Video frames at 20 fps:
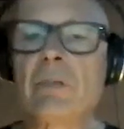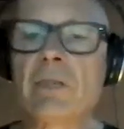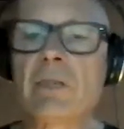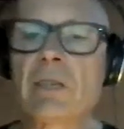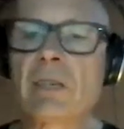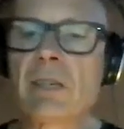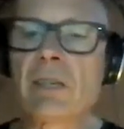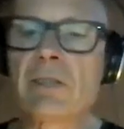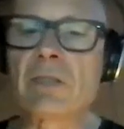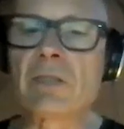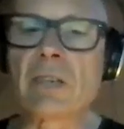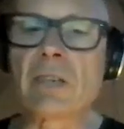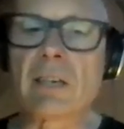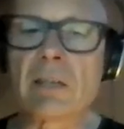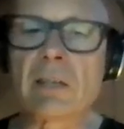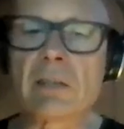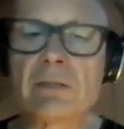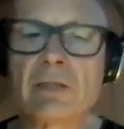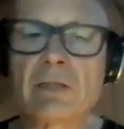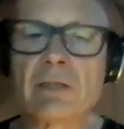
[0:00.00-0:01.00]
because
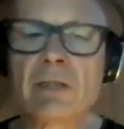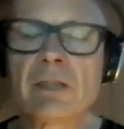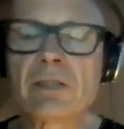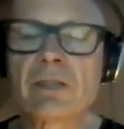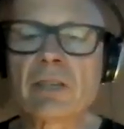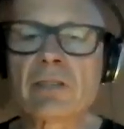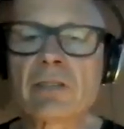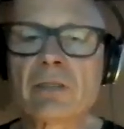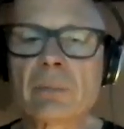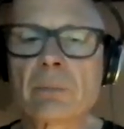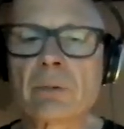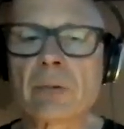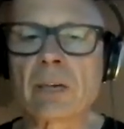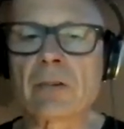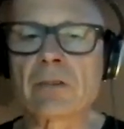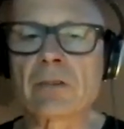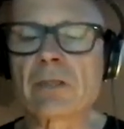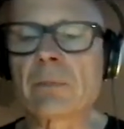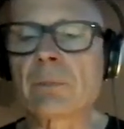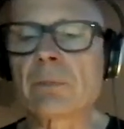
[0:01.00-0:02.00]
deer tend to
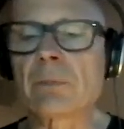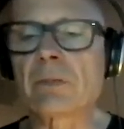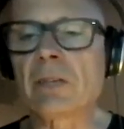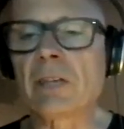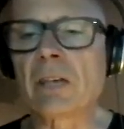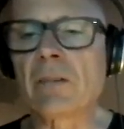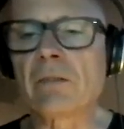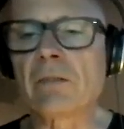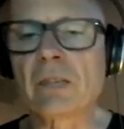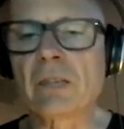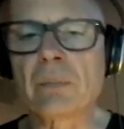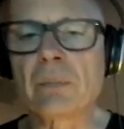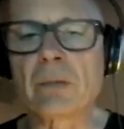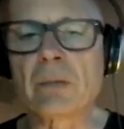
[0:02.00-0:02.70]
browse it pretty heavily,